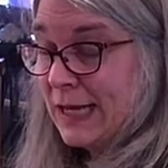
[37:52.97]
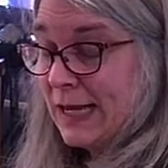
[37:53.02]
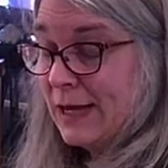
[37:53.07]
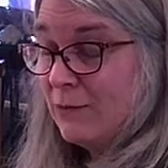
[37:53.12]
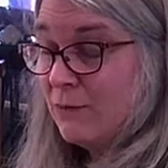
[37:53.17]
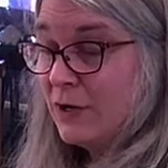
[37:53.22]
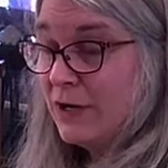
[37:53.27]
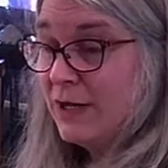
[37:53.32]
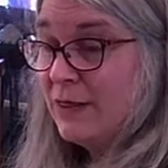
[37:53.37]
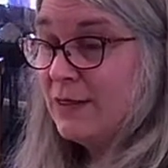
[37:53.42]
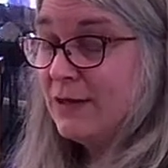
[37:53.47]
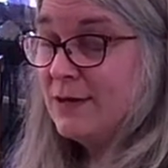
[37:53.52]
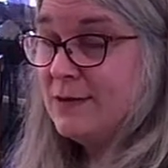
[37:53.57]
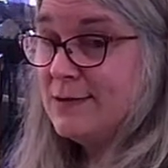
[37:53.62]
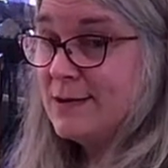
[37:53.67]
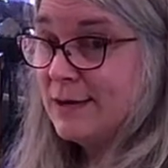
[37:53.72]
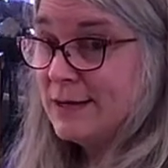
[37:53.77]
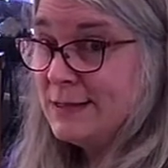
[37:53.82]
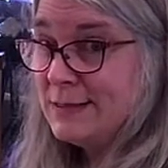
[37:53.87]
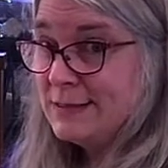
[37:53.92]
And one of the
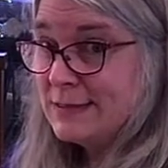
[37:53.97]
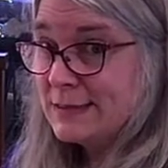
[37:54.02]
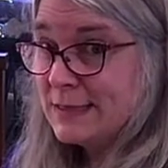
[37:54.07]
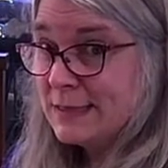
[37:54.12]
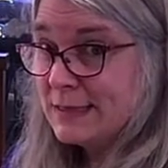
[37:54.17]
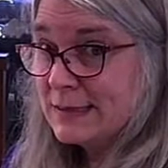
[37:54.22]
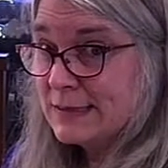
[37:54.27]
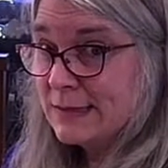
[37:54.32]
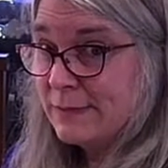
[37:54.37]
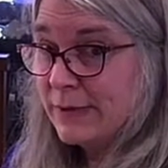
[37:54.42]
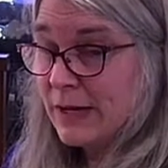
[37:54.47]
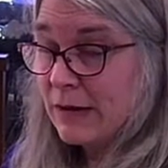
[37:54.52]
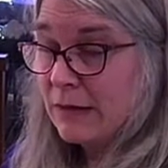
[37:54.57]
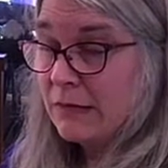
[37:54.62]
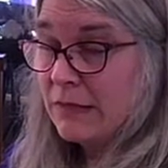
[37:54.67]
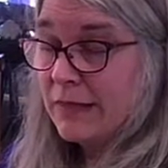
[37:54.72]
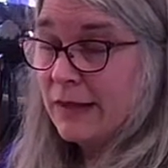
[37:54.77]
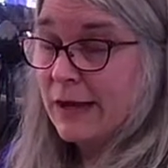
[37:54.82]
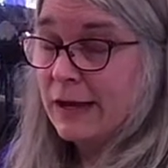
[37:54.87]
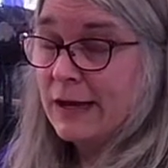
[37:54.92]
nice things
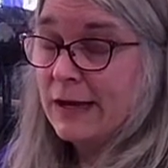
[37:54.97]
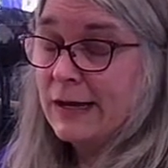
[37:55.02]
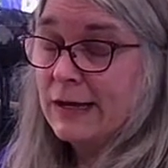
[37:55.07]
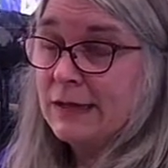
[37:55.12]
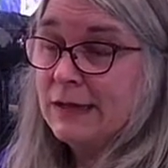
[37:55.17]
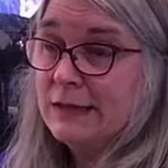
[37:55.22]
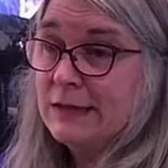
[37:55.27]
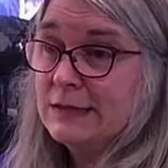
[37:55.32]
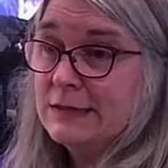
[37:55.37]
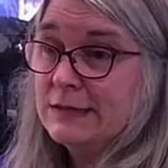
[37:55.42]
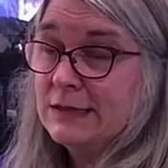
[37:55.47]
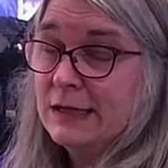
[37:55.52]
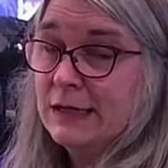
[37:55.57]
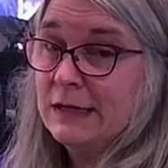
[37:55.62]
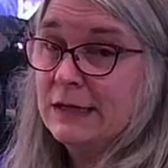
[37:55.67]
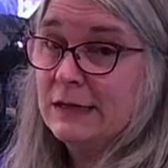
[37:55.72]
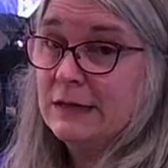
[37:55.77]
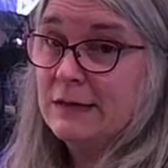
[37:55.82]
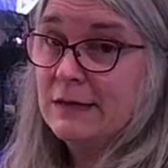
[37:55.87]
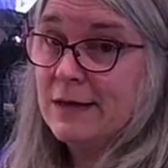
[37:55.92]
about that is that
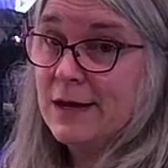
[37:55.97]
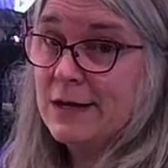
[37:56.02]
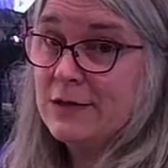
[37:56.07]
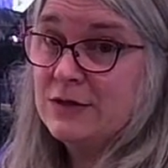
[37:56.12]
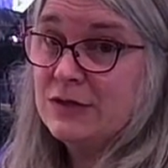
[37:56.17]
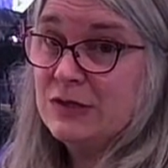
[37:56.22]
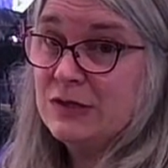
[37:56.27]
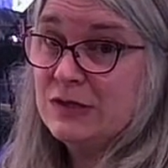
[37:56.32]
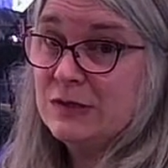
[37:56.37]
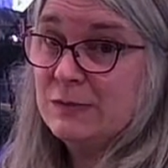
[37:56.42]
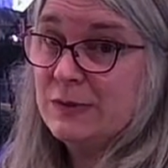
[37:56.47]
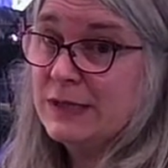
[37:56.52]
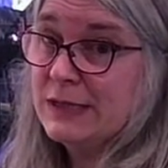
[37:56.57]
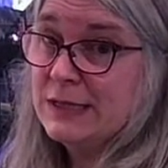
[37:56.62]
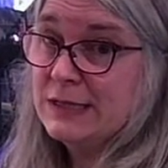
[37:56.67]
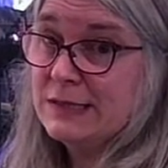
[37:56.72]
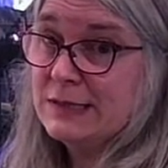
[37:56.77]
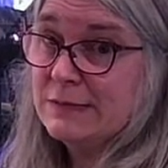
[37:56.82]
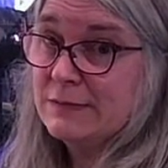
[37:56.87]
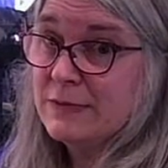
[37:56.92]
it allows you to
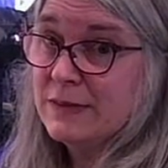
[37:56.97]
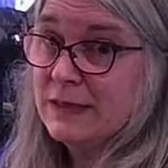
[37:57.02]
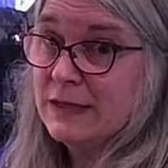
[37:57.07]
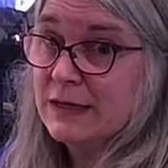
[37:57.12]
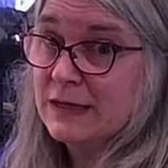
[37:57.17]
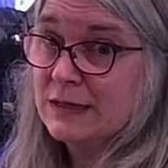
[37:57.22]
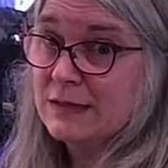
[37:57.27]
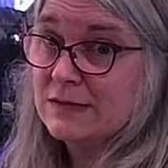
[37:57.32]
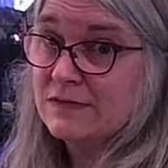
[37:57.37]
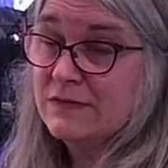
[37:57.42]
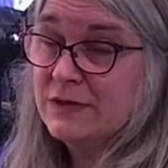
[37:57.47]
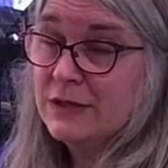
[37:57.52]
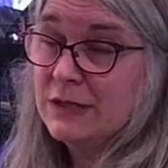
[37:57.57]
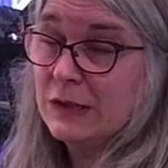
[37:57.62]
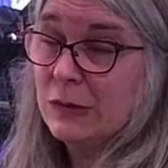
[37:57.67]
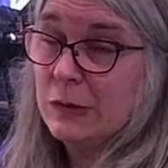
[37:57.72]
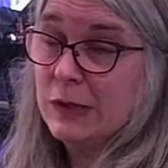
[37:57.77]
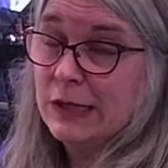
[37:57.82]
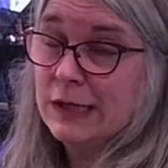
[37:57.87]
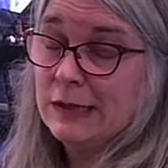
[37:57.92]
play some things very
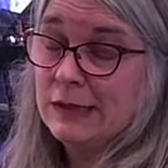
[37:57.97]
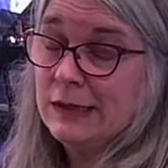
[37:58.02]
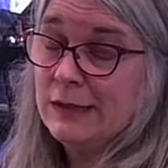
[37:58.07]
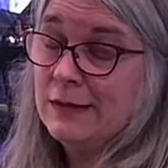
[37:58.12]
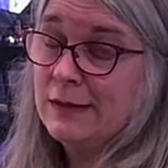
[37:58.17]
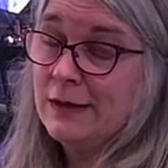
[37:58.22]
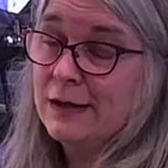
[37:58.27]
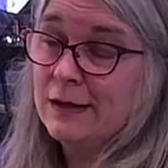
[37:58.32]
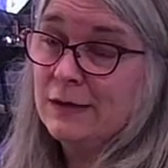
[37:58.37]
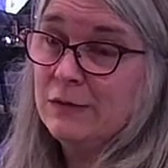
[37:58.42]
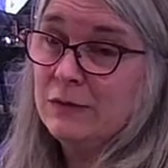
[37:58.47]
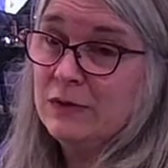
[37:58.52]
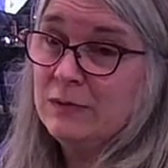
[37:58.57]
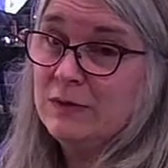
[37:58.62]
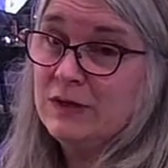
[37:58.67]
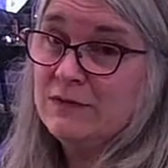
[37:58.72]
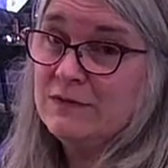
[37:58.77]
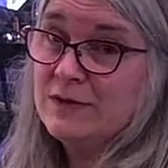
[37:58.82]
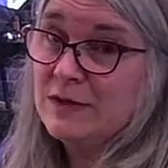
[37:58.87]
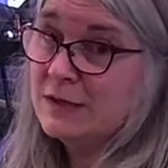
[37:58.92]
quickly that would
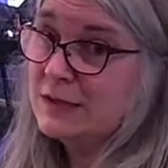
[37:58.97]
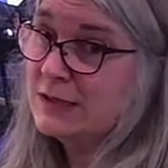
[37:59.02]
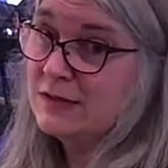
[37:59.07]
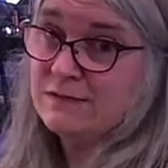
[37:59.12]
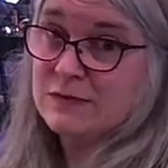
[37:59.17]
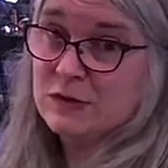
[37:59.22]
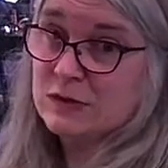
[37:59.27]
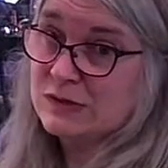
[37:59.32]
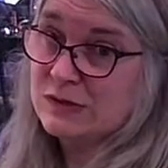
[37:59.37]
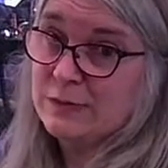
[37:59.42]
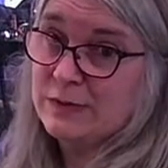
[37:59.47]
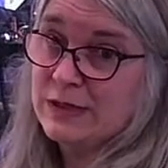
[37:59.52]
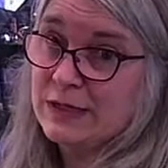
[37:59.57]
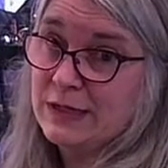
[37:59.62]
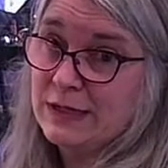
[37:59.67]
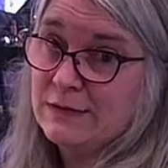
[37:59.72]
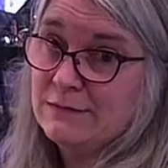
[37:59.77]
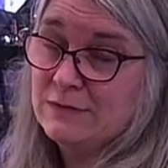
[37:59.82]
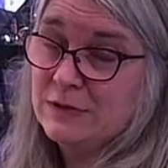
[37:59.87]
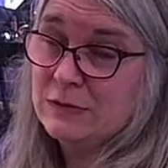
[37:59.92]
be very difficult to
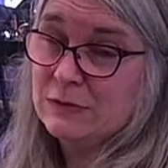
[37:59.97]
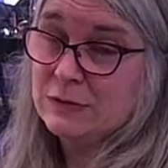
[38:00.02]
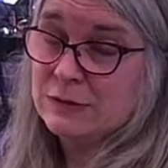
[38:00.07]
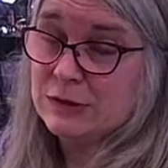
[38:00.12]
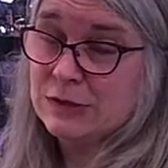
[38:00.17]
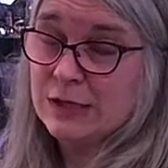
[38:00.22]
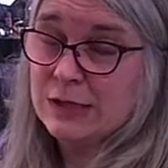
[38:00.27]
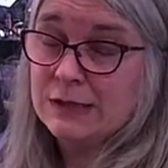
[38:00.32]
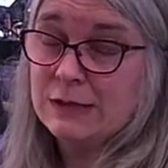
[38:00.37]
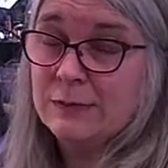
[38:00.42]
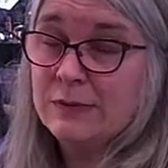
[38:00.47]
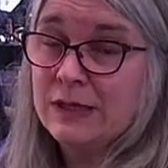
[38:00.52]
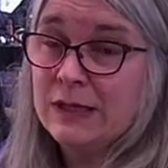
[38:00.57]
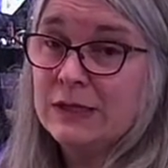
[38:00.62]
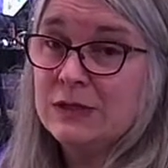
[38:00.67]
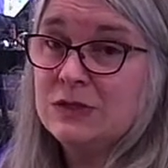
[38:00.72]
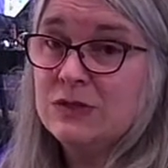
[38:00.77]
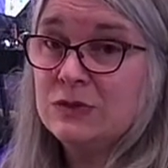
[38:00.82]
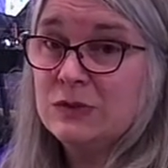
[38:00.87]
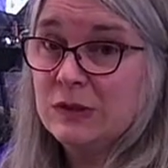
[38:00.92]
play if you were trying to
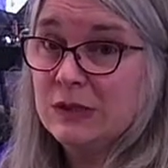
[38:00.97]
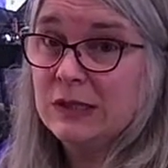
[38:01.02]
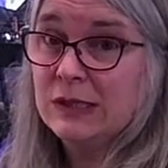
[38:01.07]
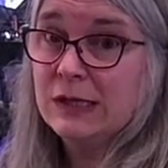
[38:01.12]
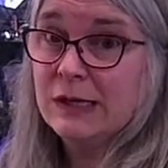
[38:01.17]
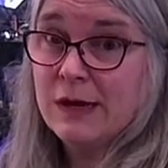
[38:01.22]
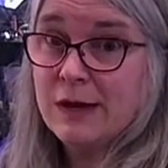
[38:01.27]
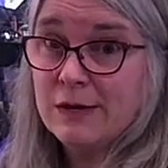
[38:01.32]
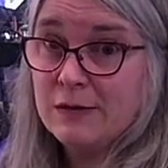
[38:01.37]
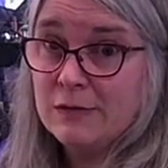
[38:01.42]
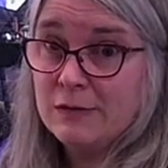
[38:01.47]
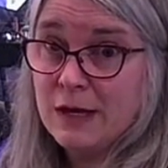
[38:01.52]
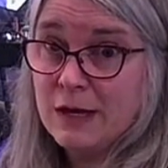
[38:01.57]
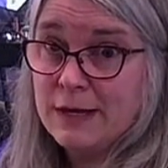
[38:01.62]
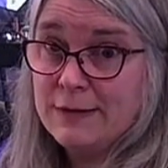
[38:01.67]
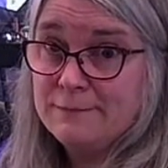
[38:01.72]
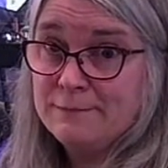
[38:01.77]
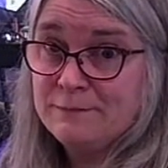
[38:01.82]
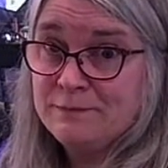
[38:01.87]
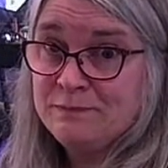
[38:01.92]
play a truly legato line.